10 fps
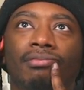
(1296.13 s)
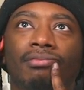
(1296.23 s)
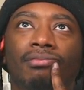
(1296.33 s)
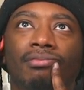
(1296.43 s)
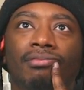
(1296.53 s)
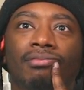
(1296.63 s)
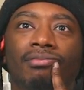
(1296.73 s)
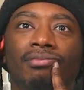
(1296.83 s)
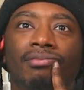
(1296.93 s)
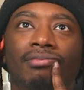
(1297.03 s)

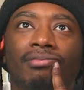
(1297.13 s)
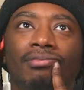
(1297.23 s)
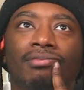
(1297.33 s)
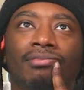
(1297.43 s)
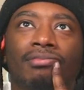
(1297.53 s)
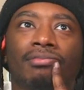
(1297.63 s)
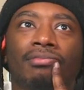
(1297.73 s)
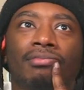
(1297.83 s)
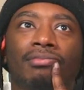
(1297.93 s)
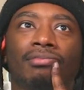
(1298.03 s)
(silent)